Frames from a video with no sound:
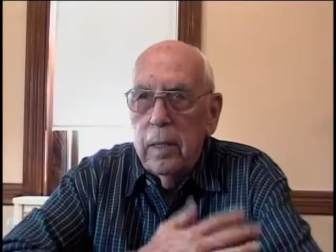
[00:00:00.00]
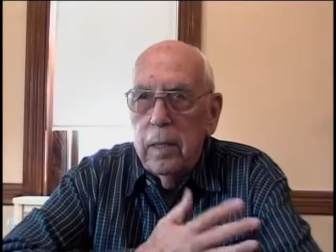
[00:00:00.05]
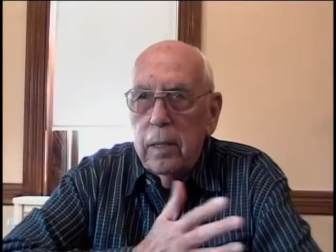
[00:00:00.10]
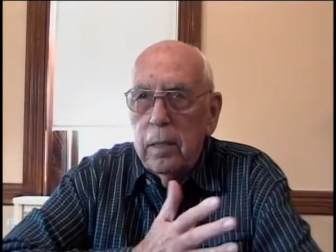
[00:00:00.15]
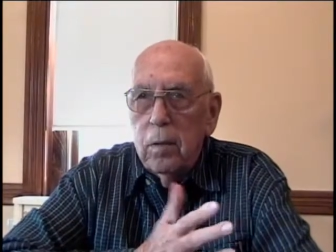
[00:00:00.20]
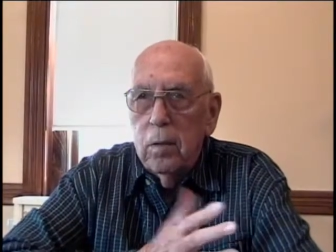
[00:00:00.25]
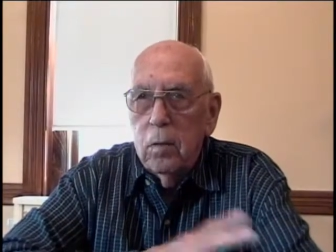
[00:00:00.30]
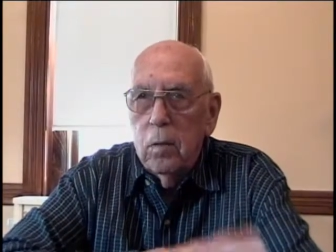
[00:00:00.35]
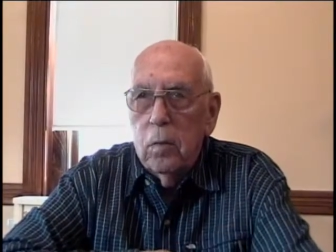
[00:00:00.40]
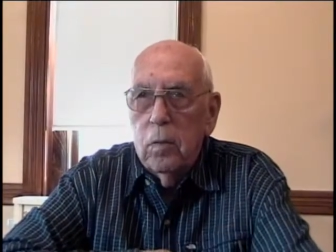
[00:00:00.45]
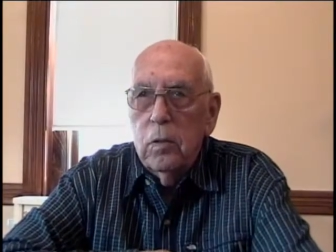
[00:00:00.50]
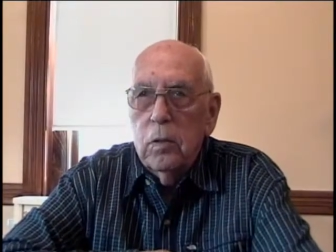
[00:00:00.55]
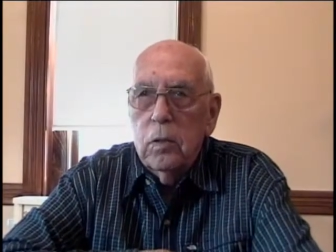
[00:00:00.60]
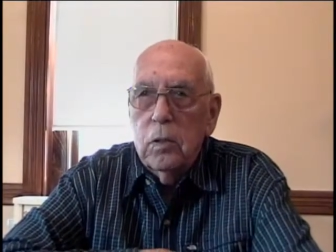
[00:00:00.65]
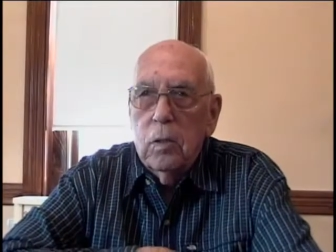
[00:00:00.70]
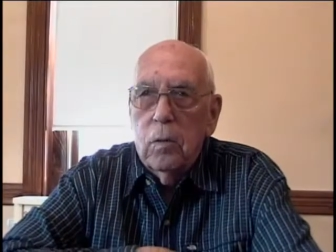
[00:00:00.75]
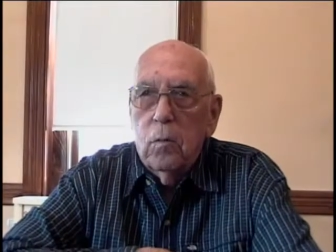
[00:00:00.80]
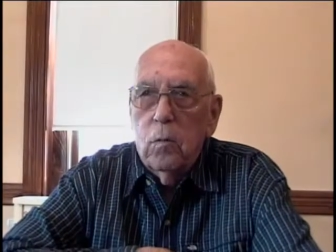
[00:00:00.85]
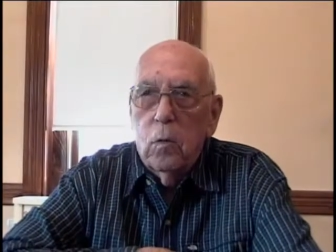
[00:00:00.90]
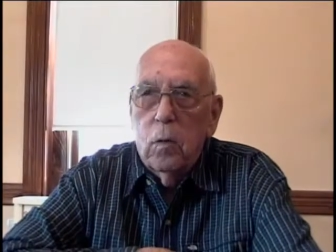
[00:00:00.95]
Neither of
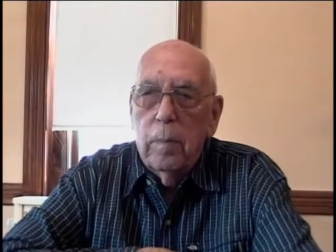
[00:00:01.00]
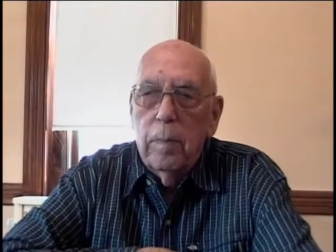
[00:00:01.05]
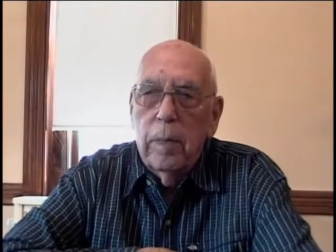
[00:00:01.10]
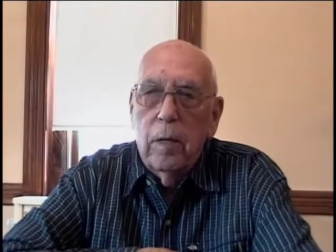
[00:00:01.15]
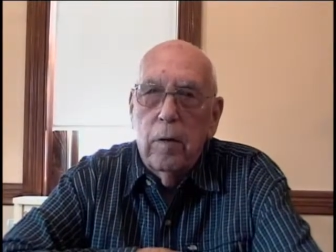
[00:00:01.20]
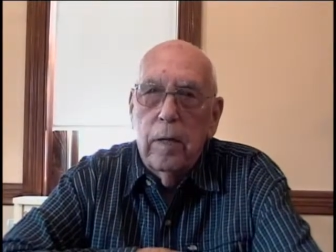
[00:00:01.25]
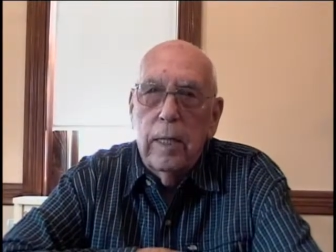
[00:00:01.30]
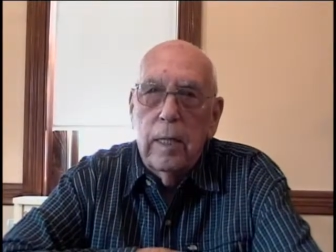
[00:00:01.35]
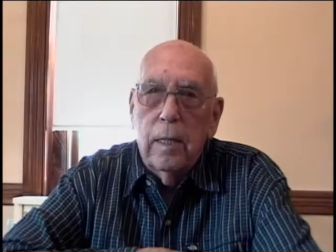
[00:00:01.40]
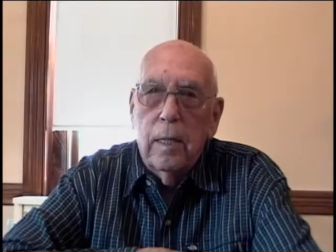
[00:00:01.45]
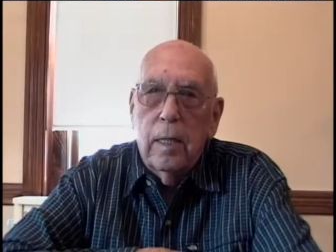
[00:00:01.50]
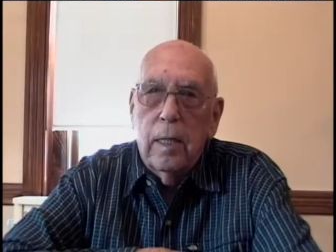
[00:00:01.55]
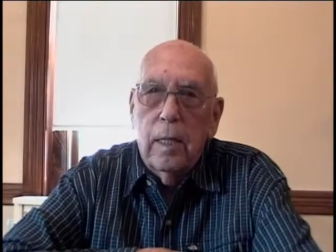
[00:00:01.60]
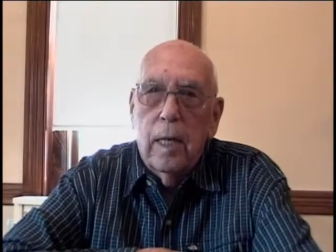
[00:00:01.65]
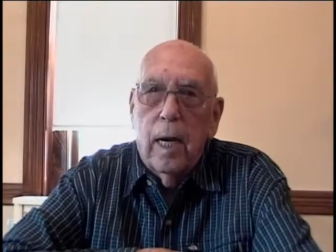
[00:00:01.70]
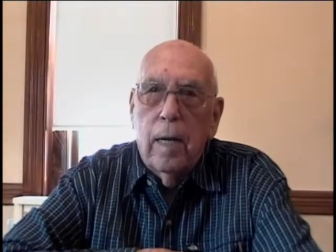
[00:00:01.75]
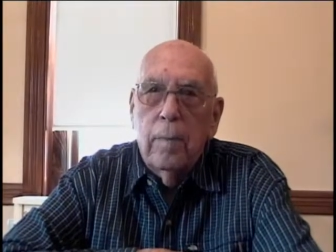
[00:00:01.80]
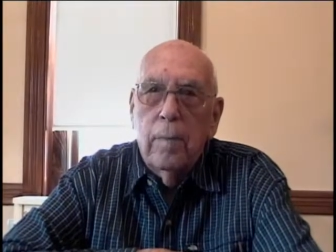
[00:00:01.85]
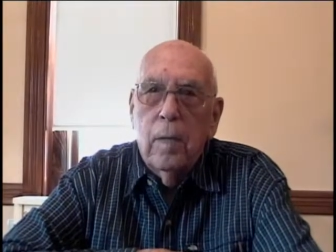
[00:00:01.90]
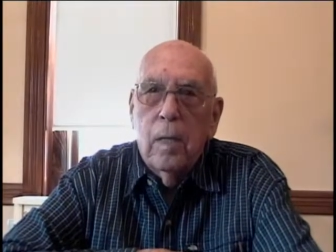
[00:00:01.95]
us yeah. were married at the
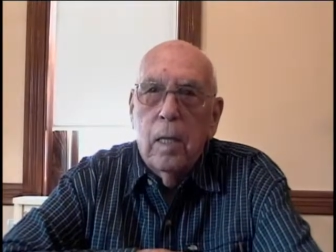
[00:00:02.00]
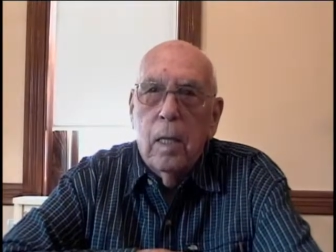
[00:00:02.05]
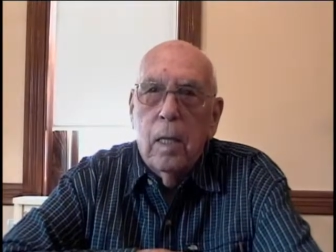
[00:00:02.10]
time.